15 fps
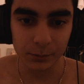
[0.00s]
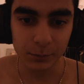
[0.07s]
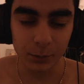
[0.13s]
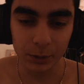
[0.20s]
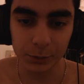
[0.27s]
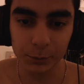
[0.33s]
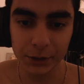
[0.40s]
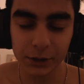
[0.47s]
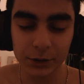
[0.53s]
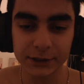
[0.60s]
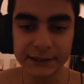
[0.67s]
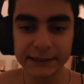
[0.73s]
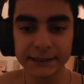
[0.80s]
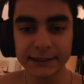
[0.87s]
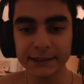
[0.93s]
what we could
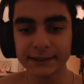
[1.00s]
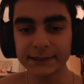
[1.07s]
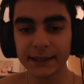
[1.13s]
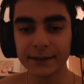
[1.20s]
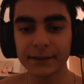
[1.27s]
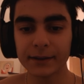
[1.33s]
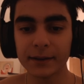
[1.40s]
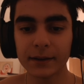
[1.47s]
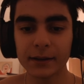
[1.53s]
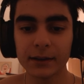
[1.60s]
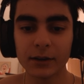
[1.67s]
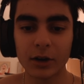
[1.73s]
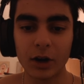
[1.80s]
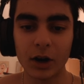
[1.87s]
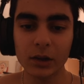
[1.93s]
see is that
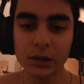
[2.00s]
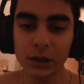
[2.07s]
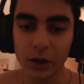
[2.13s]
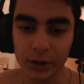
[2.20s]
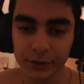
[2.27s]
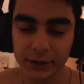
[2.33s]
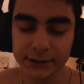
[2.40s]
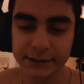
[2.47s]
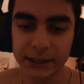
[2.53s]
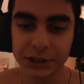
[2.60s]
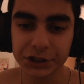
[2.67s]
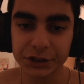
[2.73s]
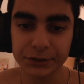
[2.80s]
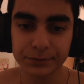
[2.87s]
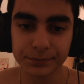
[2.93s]
on London
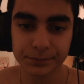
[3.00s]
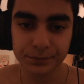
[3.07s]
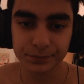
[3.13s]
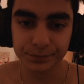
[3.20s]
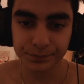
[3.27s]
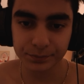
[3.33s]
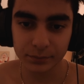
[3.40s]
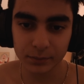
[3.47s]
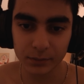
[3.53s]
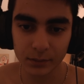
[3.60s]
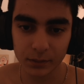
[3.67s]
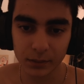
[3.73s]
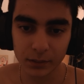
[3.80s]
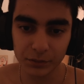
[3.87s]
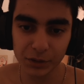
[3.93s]
session,
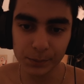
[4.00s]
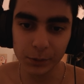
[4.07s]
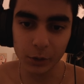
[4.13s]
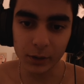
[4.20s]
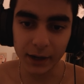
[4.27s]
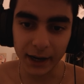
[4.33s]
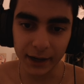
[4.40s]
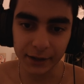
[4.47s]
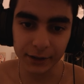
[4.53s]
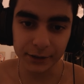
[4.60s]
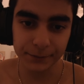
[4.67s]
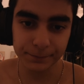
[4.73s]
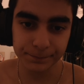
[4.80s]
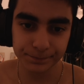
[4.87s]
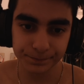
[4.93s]
we broke
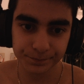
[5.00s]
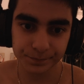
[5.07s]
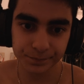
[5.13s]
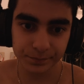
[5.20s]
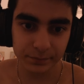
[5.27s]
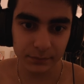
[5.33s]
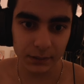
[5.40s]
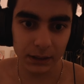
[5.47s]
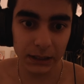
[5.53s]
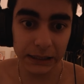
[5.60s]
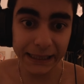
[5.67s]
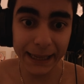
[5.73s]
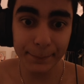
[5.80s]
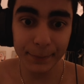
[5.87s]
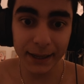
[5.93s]
higher
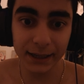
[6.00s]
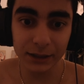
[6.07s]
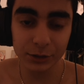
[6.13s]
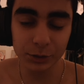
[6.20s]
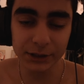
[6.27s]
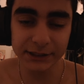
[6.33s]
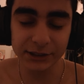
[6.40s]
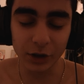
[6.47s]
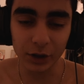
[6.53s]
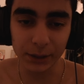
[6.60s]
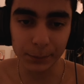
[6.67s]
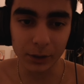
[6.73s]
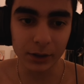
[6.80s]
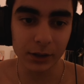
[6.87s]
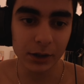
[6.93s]
and came back into this order
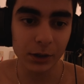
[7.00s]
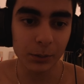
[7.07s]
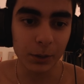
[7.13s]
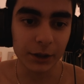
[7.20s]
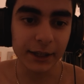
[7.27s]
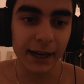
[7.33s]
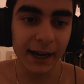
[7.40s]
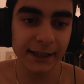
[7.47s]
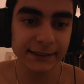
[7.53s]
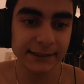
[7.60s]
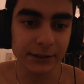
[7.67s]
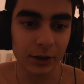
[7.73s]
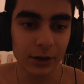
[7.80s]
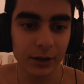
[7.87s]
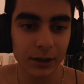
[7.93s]
block. What I
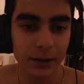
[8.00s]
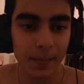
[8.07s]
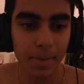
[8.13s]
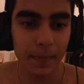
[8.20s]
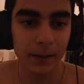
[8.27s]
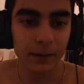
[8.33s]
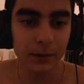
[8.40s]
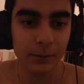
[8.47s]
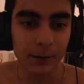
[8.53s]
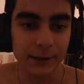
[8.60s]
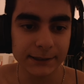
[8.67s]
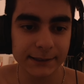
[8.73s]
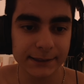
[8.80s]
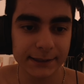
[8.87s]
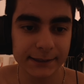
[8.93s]
saw
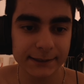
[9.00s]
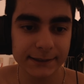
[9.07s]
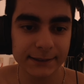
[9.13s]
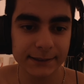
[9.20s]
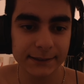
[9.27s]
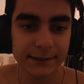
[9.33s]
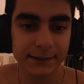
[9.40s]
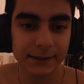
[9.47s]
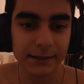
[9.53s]
was this